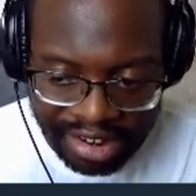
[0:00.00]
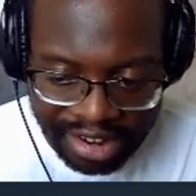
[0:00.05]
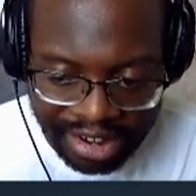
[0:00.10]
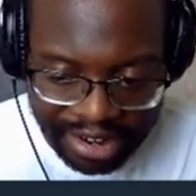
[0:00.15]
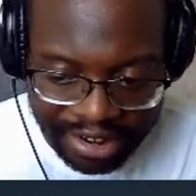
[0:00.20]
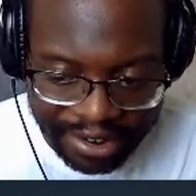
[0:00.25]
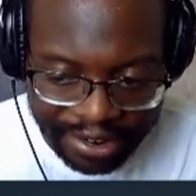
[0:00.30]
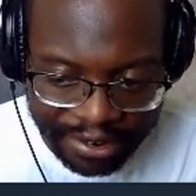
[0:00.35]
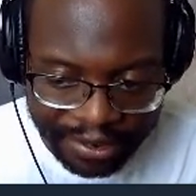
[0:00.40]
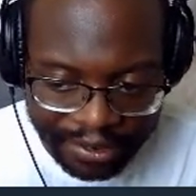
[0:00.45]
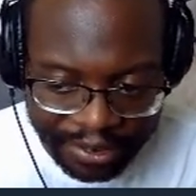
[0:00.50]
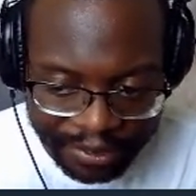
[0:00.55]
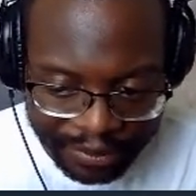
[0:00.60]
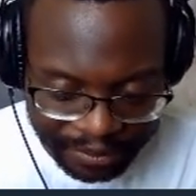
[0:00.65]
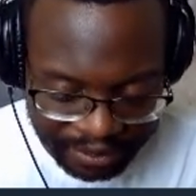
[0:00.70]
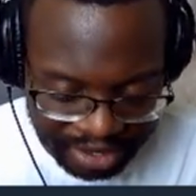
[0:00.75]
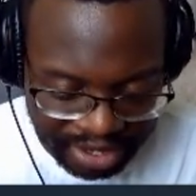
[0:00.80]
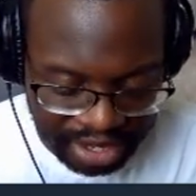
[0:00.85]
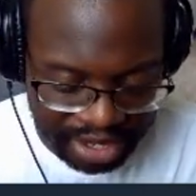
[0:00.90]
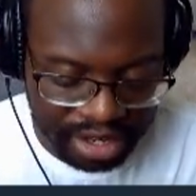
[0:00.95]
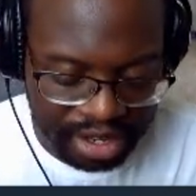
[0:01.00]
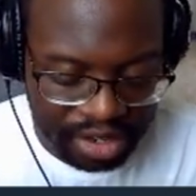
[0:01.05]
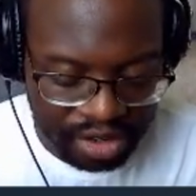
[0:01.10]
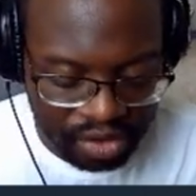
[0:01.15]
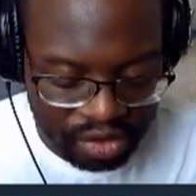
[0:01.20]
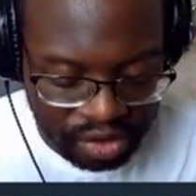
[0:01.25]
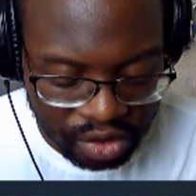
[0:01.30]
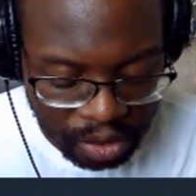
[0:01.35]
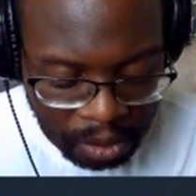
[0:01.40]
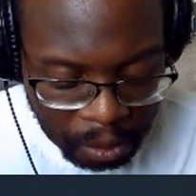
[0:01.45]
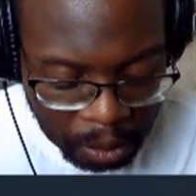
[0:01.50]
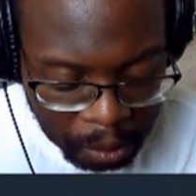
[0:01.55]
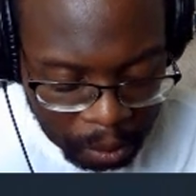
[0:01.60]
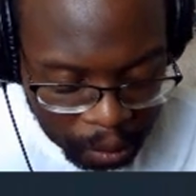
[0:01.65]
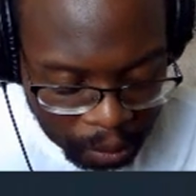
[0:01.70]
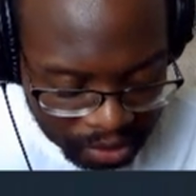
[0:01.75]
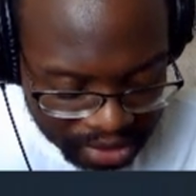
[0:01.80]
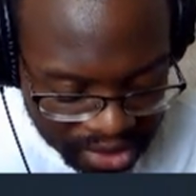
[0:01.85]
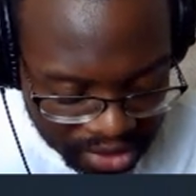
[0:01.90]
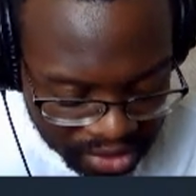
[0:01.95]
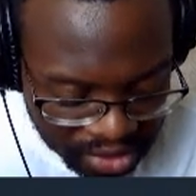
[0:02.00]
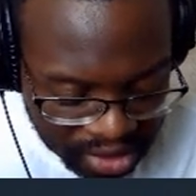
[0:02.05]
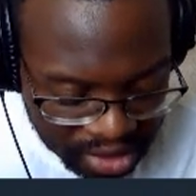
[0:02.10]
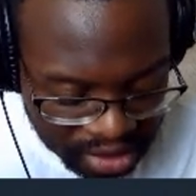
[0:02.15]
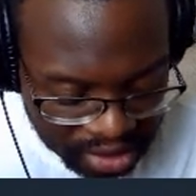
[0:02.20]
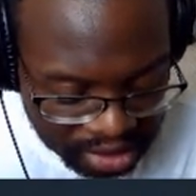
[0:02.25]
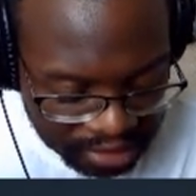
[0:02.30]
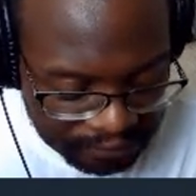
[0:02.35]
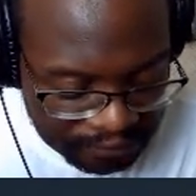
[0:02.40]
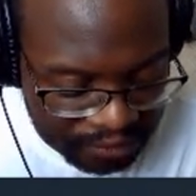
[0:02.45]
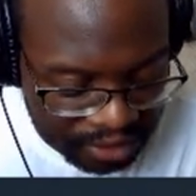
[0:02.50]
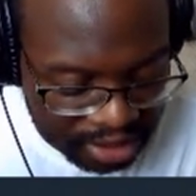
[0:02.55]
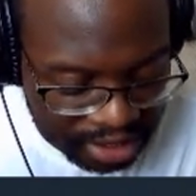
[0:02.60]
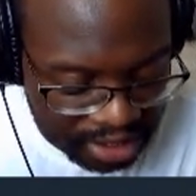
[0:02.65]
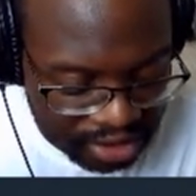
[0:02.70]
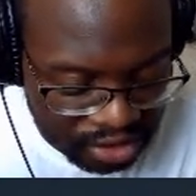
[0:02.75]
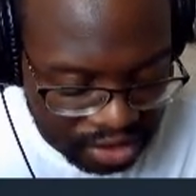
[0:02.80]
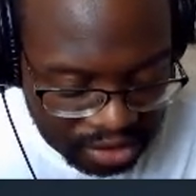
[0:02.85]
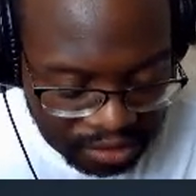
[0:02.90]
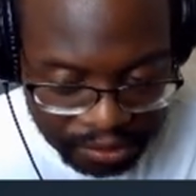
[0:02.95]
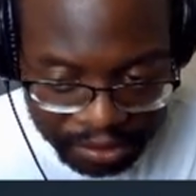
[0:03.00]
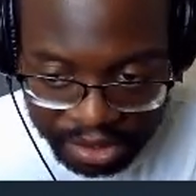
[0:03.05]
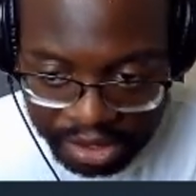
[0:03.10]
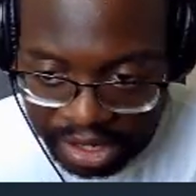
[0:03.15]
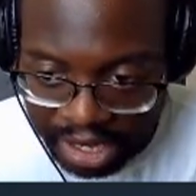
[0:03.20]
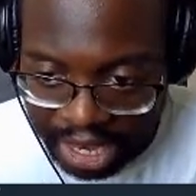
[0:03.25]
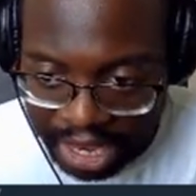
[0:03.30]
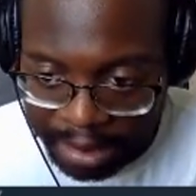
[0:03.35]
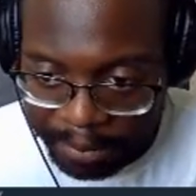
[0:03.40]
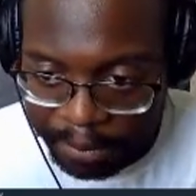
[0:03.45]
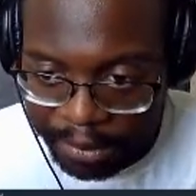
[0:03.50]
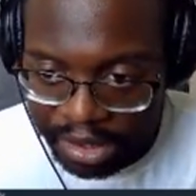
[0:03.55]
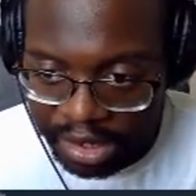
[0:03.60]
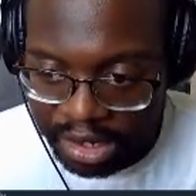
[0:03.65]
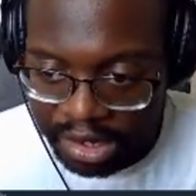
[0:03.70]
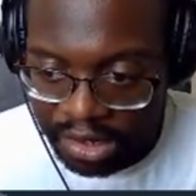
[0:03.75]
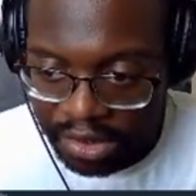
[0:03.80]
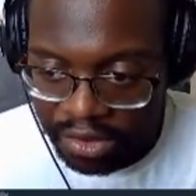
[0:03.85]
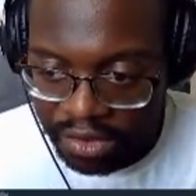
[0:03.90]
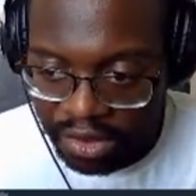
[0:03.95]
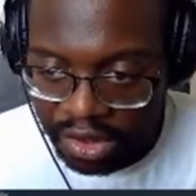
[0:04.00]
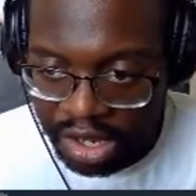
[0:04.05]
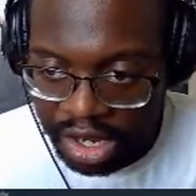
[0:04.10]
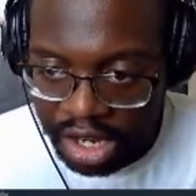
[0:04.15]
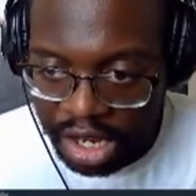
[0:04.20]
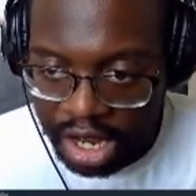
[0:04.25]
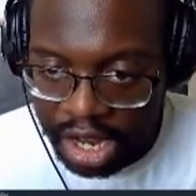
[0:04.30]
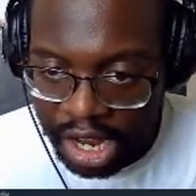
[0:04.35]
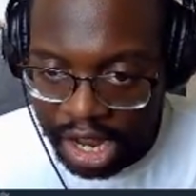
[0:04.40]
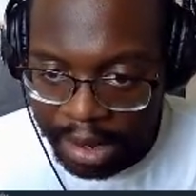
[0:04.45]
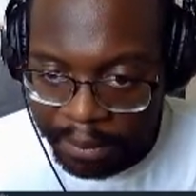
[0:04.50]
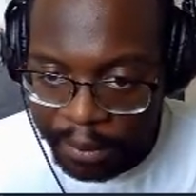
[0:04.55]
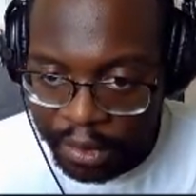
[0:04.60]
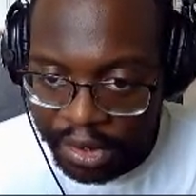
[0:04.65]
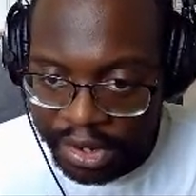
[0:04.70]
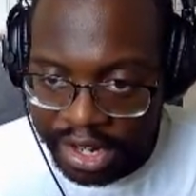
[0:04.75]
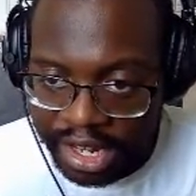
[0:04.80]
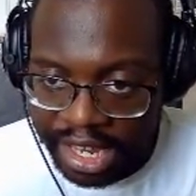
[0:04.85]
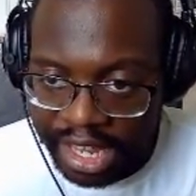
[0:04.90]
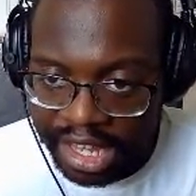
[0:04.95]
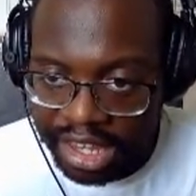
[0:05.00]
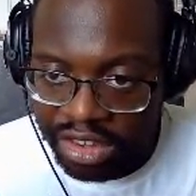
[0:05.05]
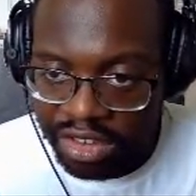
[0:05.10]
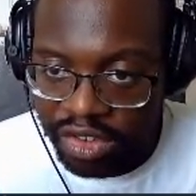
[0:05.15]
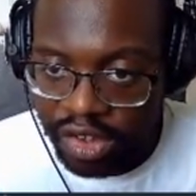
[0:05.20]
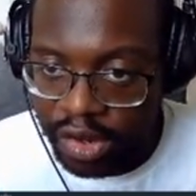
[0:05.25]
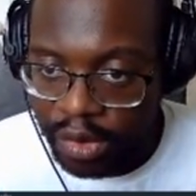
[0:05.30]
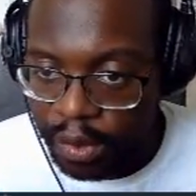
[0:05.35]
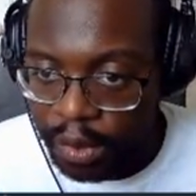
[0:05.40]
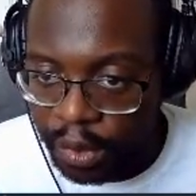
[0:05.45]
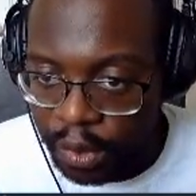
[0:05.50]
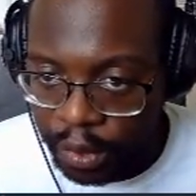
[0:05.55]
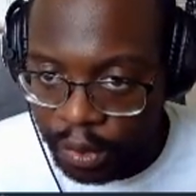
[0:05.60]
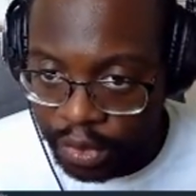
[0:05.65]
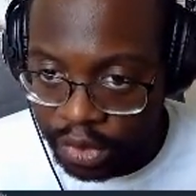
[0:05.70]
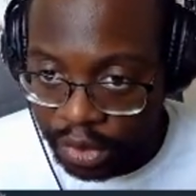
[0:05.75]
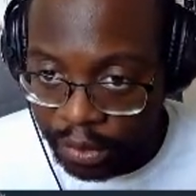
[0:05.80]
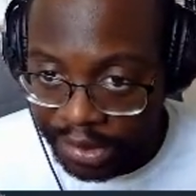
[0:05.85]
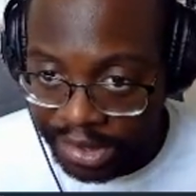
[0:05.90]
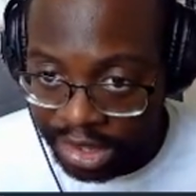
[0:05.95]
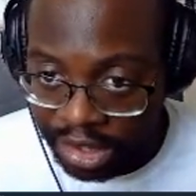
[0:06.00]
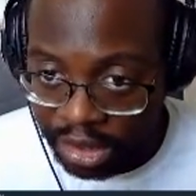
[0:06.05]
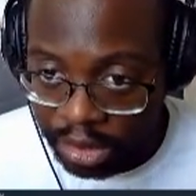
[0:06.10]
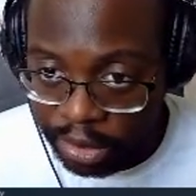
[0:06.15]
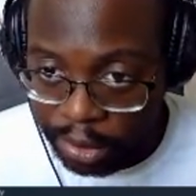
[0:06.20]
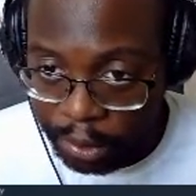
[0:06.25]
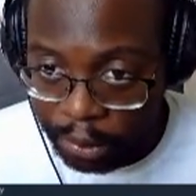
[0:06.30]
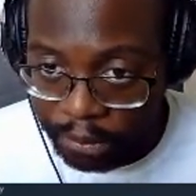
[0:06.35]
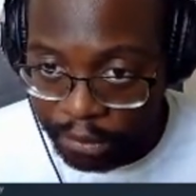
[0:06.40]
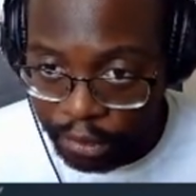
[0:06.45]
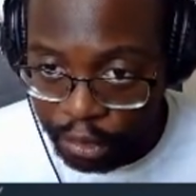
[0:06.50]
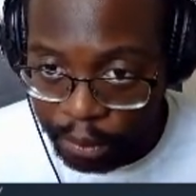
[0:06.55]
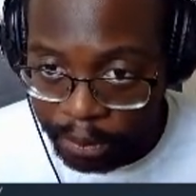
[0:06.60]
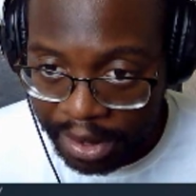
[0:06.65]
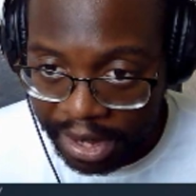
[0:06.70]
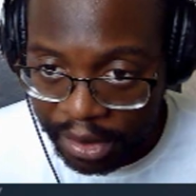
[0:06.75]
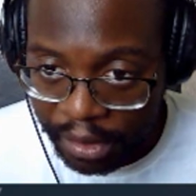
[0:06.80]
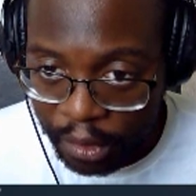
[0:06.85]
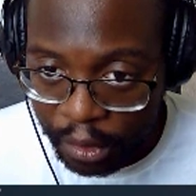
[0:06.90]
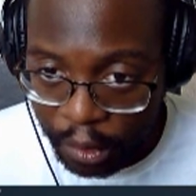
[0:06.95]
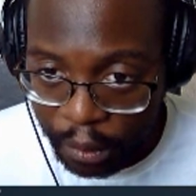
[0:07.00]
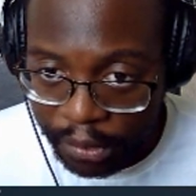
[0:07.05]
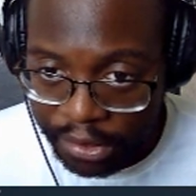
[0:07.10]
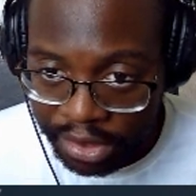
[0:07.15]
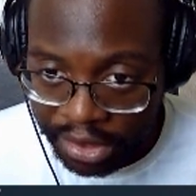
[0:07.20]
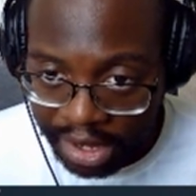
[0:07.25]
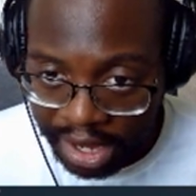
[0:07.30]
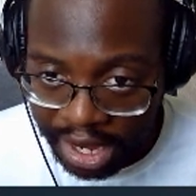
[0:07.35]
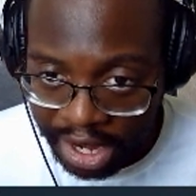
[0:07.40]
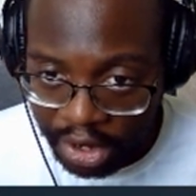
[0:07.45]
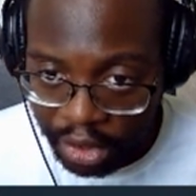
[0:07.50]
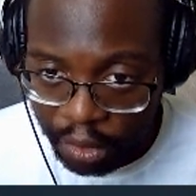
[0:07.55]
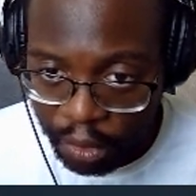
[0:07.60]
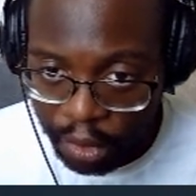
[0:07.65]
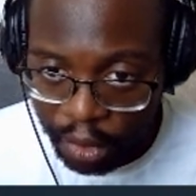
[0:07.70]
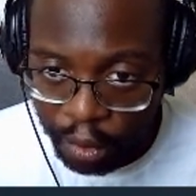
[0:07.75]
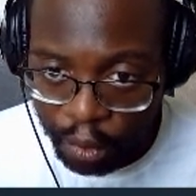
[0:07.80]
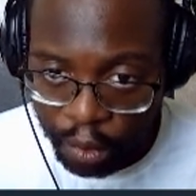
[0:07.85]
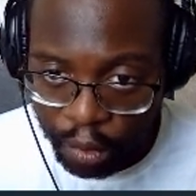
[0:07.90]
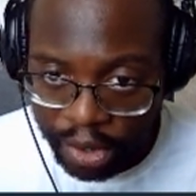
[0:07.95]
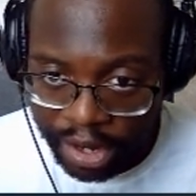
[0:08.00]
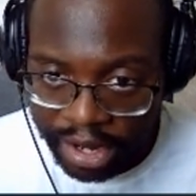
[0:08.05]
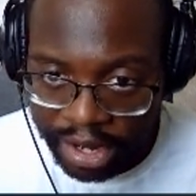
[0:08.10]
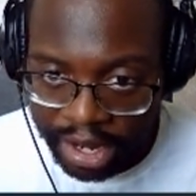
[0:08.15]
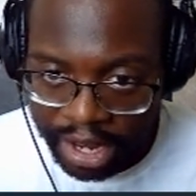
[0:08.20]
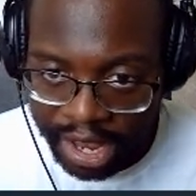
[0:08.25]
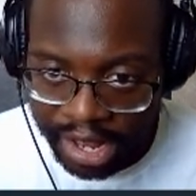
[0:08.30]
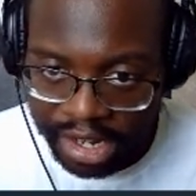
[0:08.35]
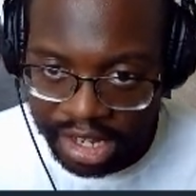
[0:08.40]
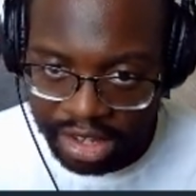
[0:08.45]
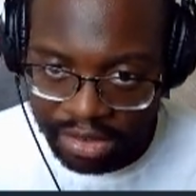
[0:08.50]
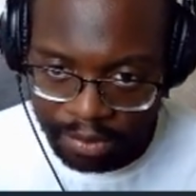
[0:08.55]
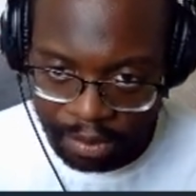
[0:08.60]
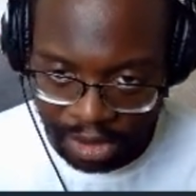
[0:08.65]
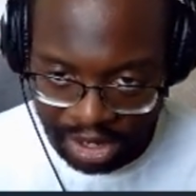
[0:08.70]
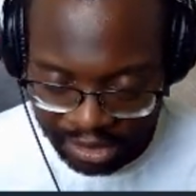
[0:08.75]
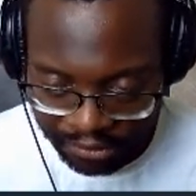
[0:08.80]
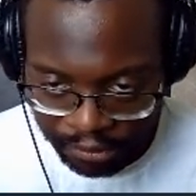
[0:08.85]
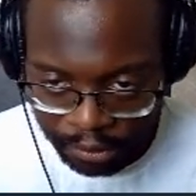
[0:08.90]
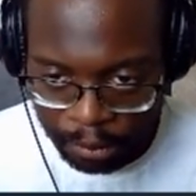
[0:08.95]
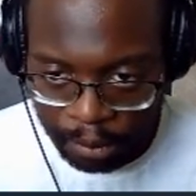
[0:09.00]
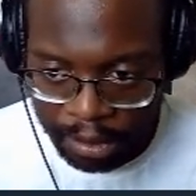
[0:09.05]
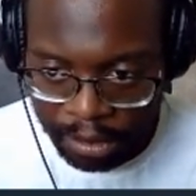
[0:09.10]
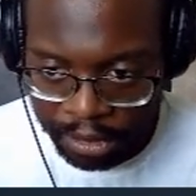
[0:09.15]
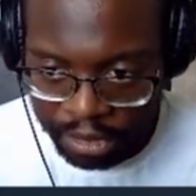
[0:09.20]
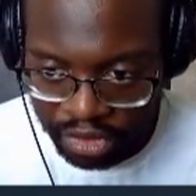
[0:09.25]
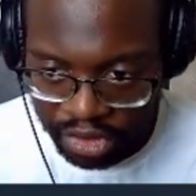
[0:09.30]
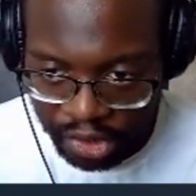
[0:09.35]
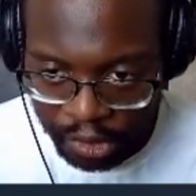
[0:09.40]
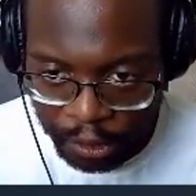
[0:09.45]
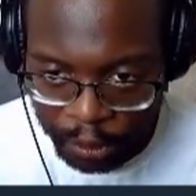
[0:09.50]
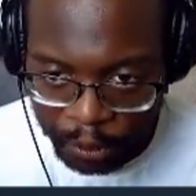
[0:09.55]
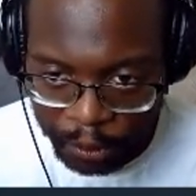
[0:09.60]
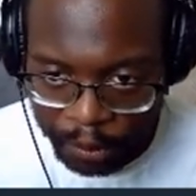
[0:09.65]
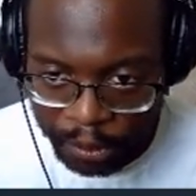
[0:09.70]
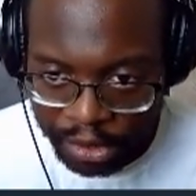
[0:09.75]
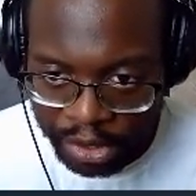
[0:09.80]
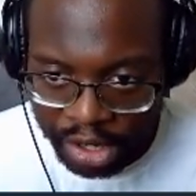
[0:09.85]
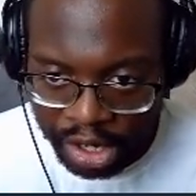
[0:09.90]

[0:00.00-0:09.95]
Okay, so the thing that's going to happen is I'm going to get 0. So it's looped through my whole entire array and it's giving me 0.